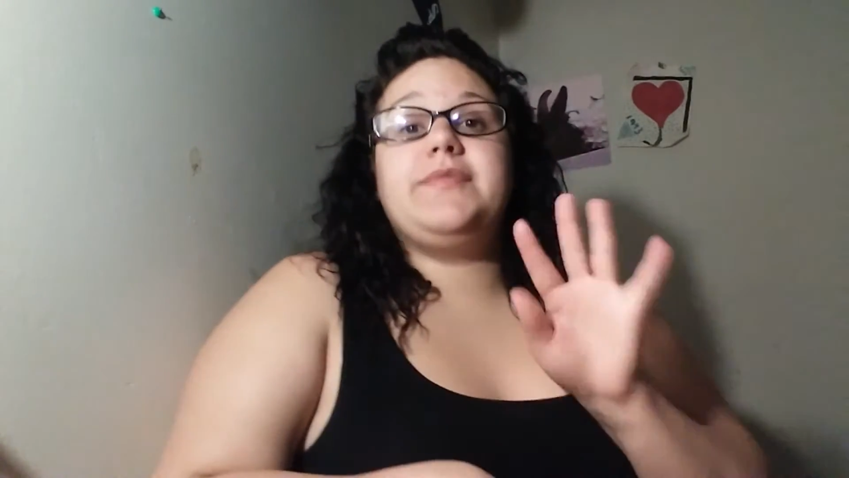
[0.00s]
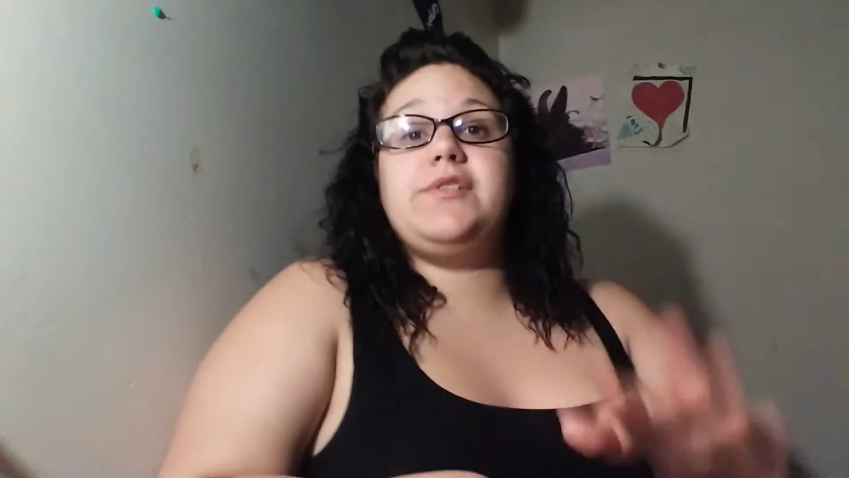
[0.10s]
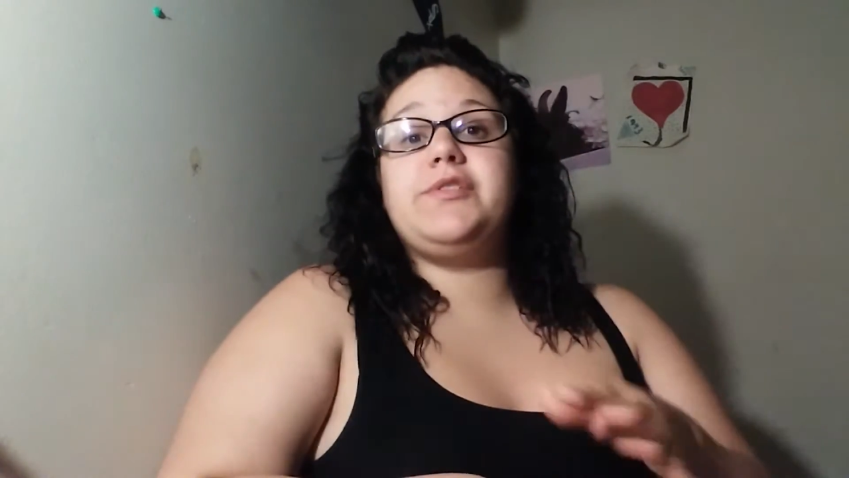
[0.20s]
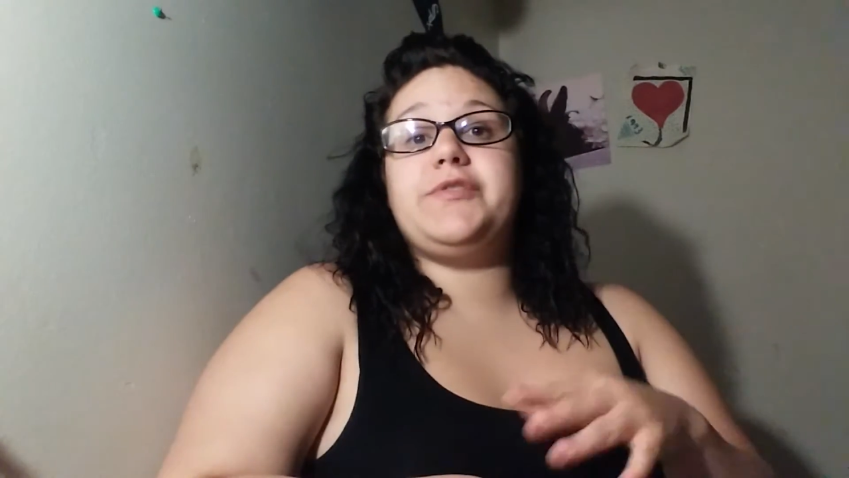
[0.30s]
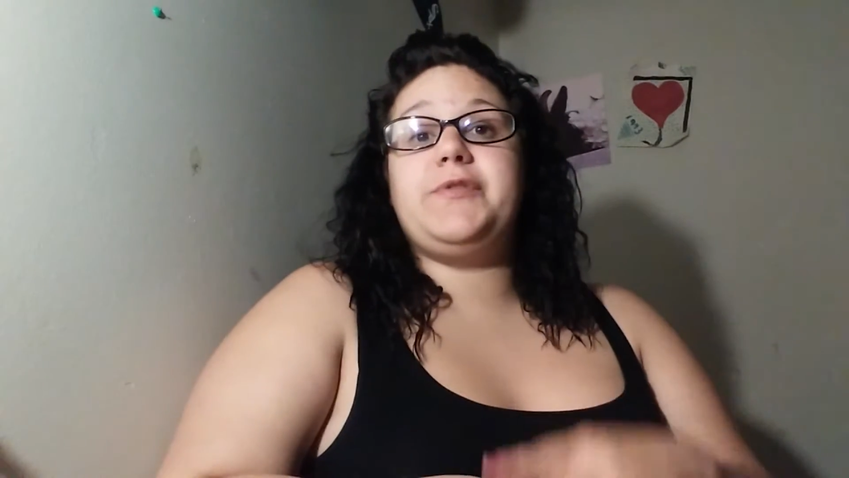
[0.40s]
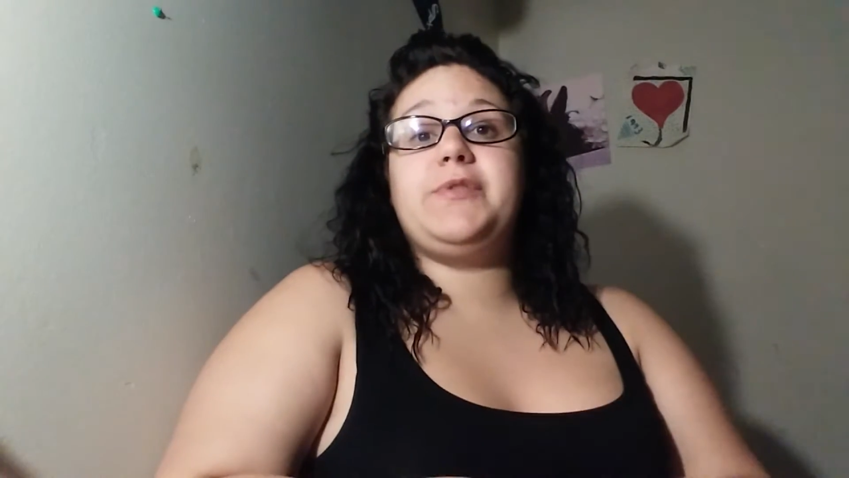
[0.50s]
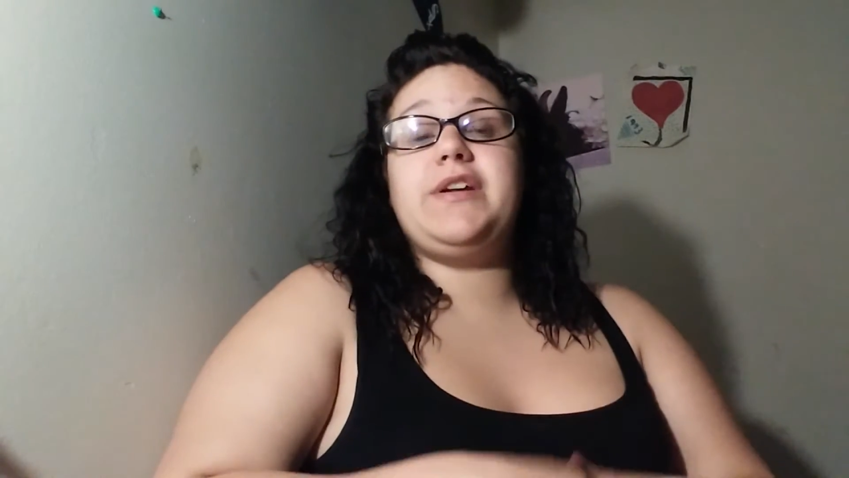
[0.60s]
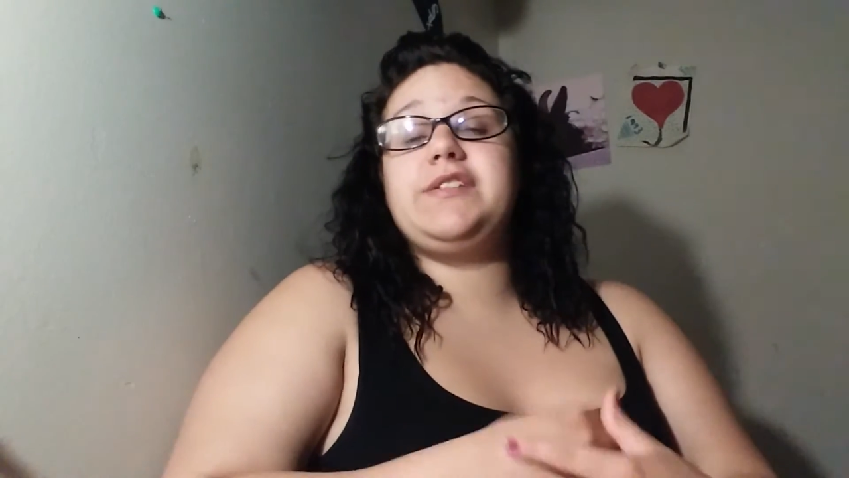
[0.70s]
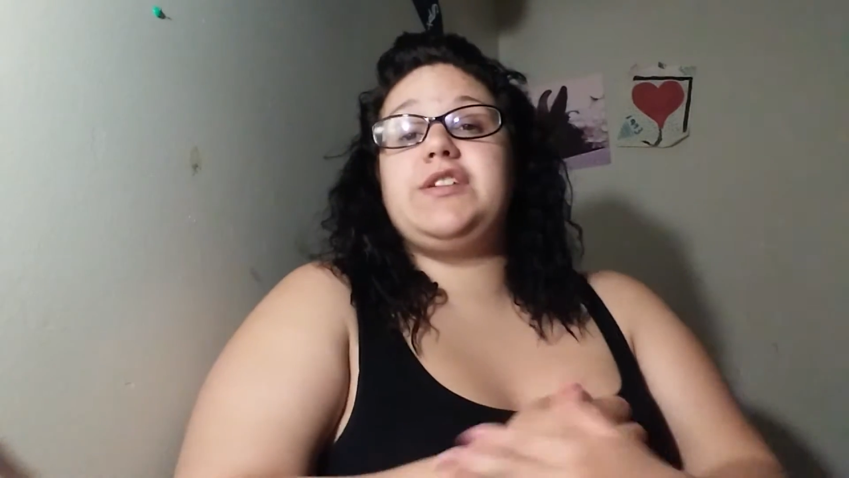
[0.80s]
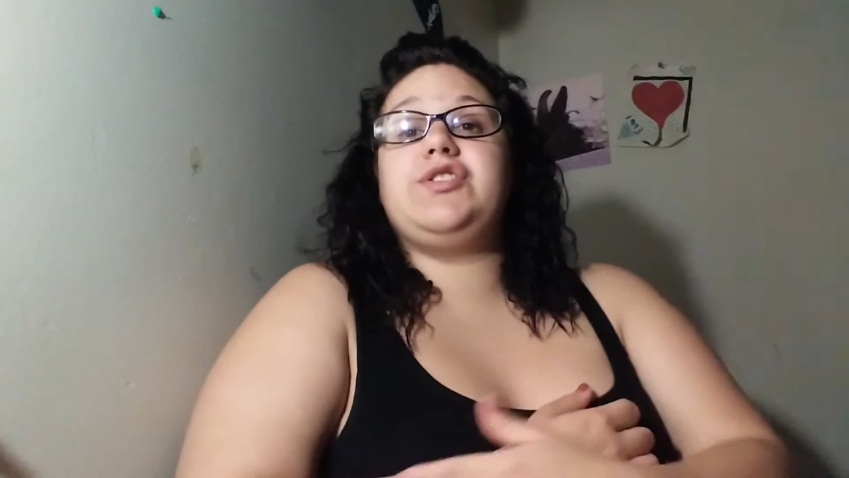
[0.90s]
there's a few
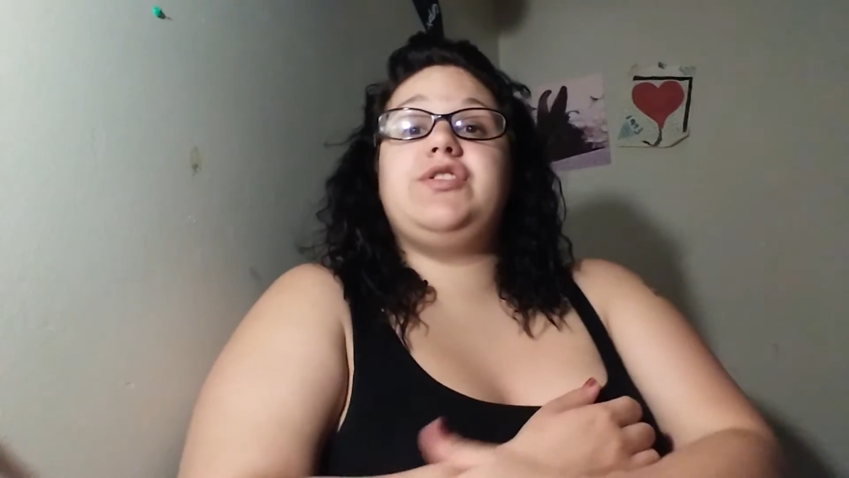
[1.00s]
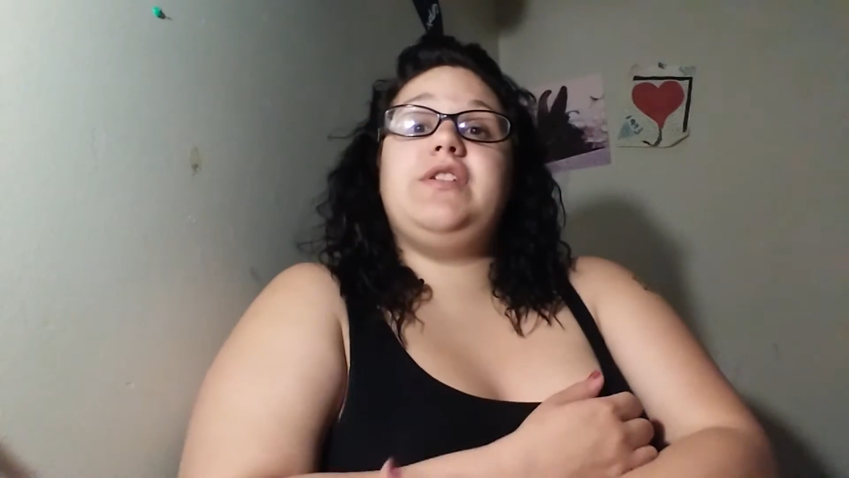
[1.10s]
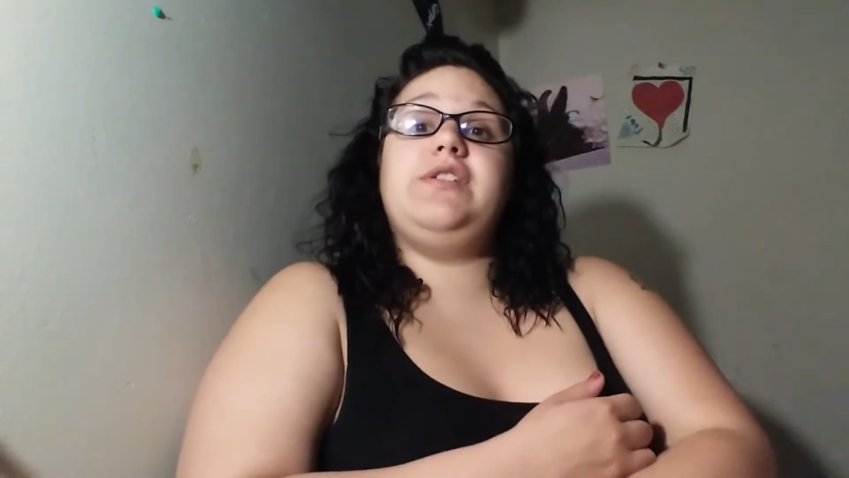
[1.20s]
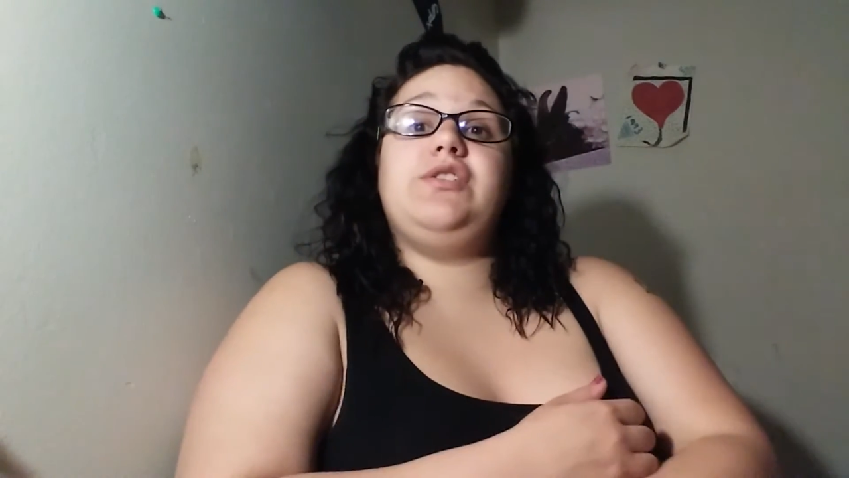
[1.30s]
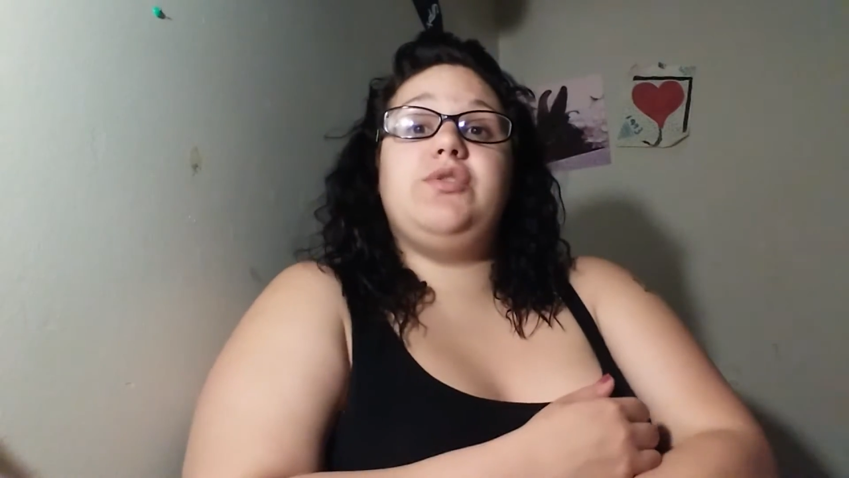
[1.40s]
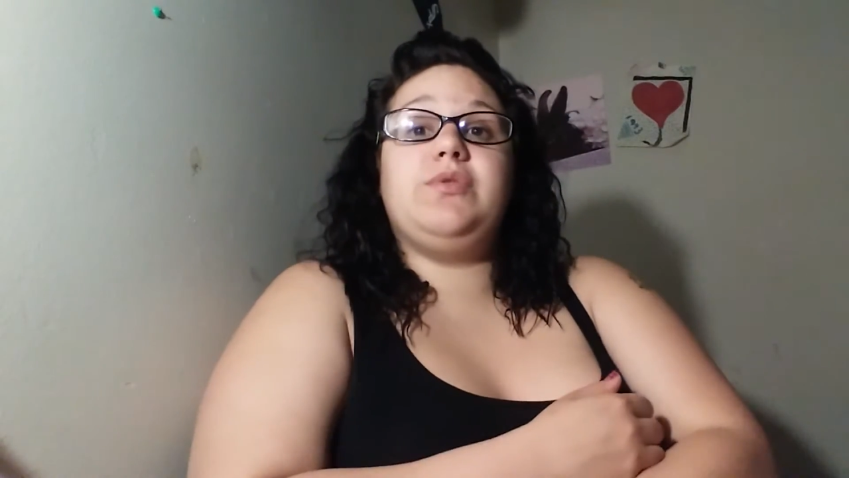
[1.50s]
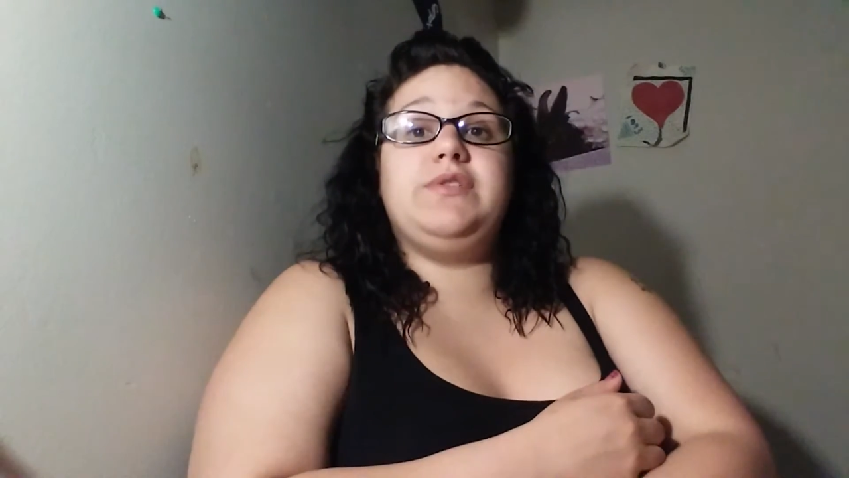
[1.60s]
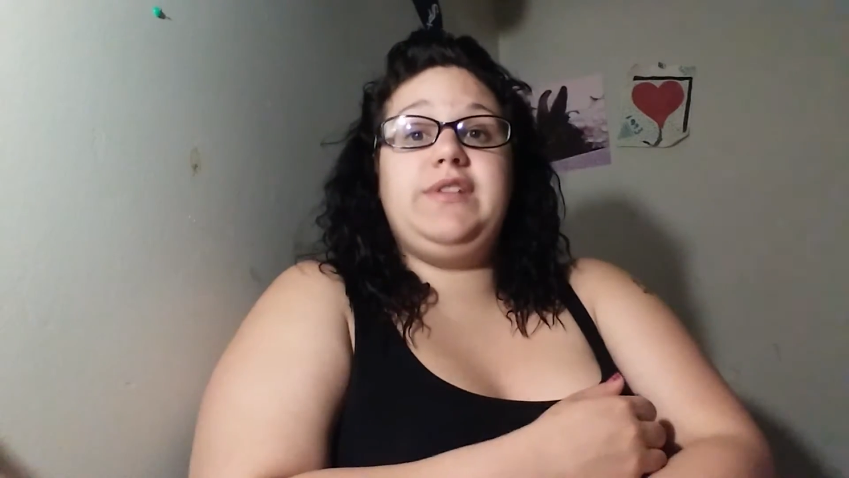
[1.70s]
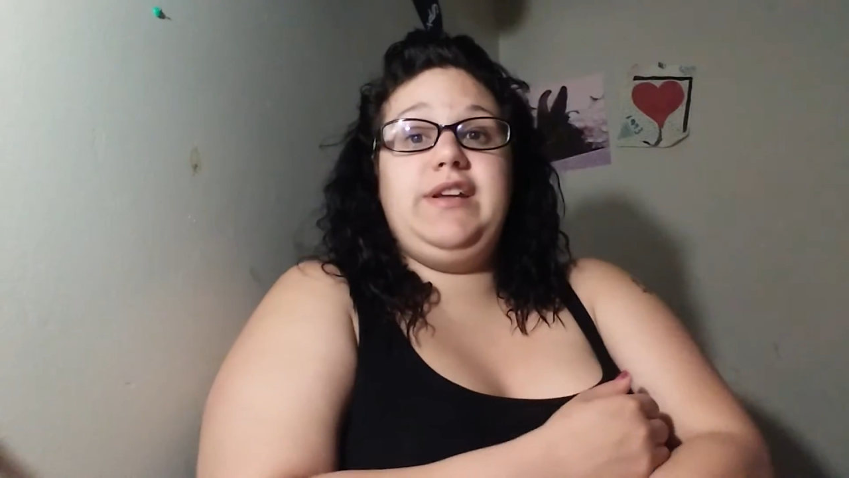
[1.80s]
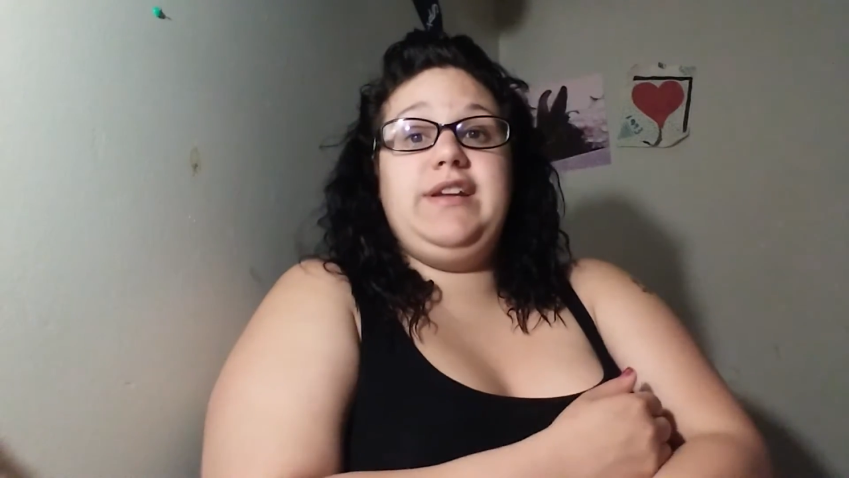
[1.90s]
things that you will
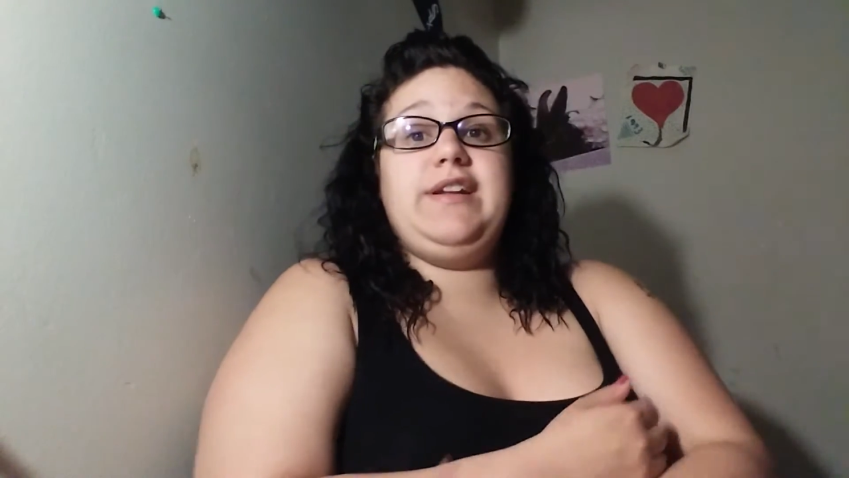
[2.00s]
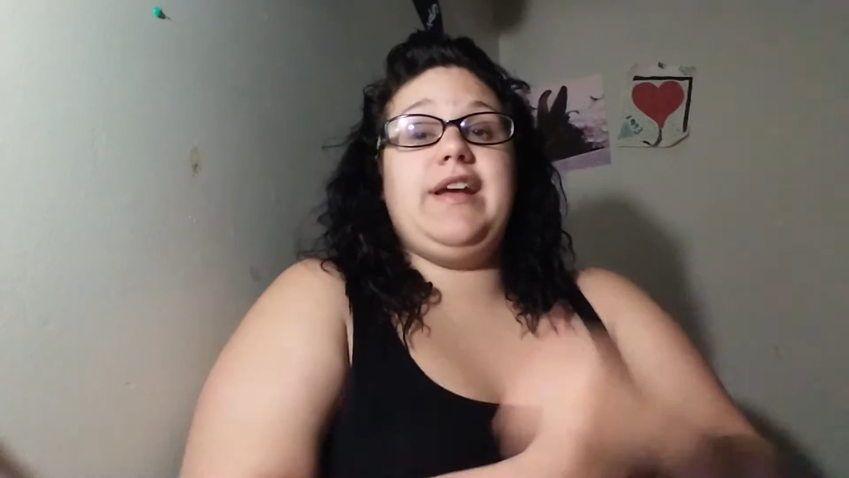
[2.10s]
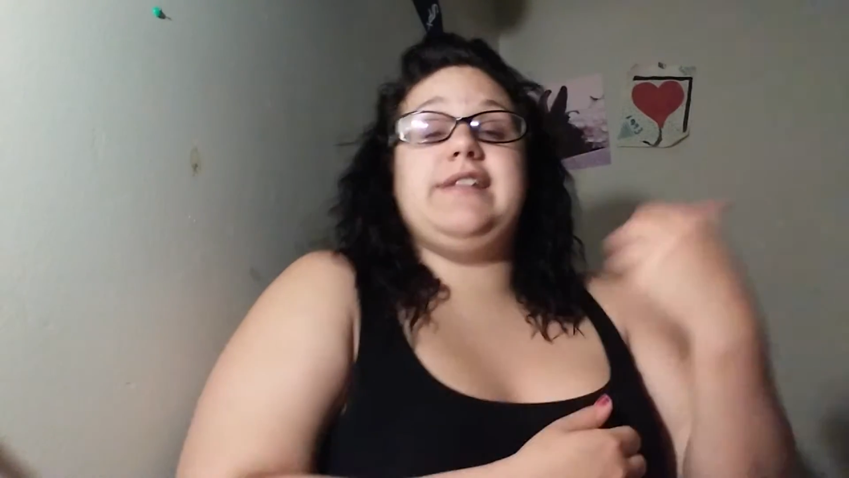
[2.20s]
need,